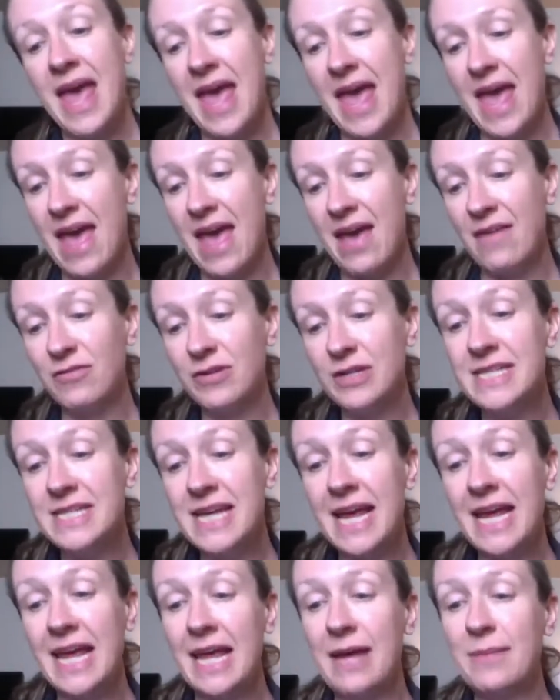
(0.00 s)
Every
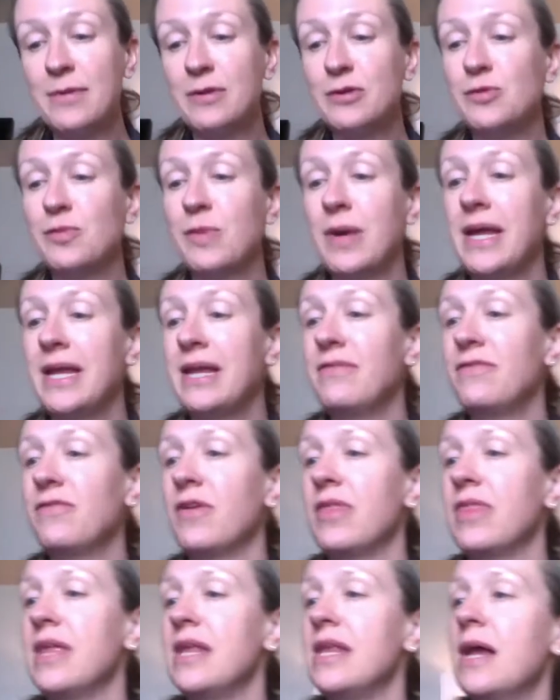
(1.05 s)
day, Amos waited for
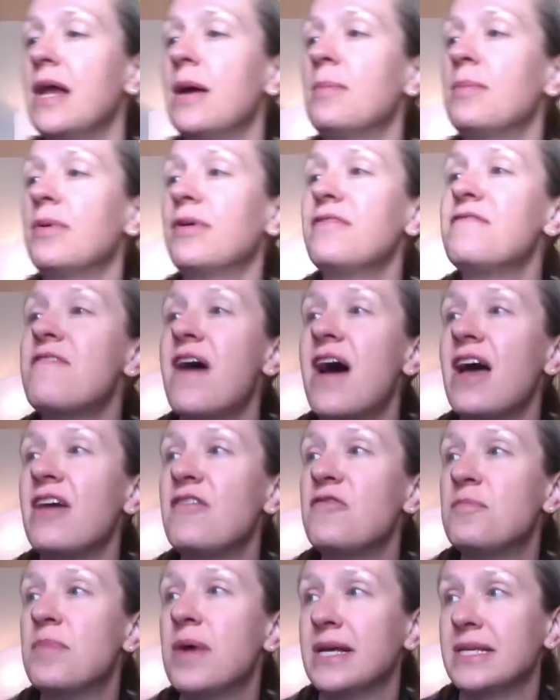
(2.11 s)
the number 5
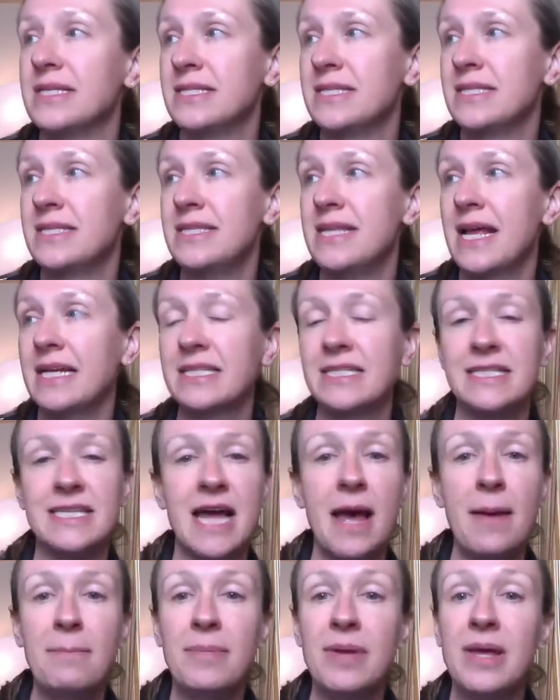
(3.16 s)
bus. Next
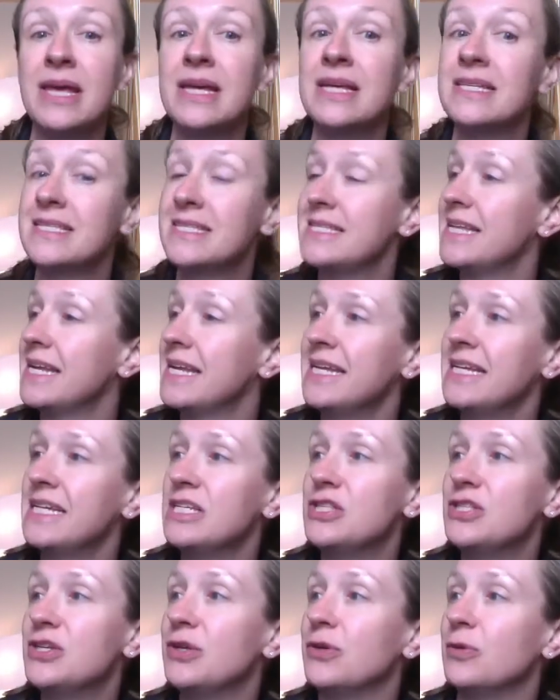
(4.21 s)
stop, City
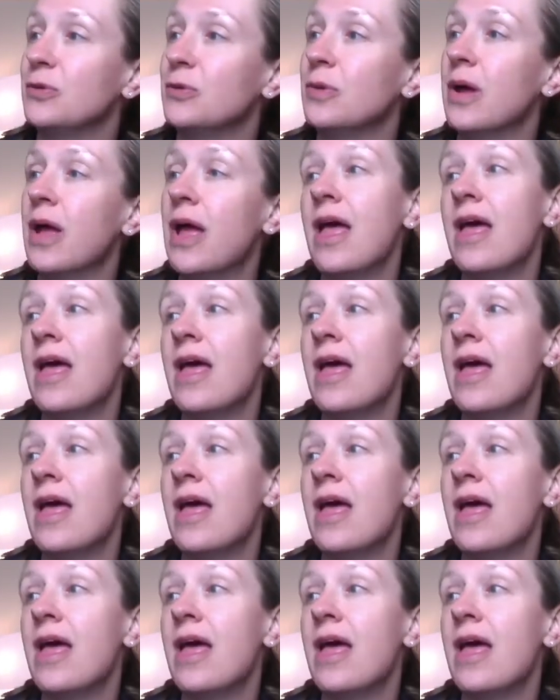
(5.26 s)
Zoo.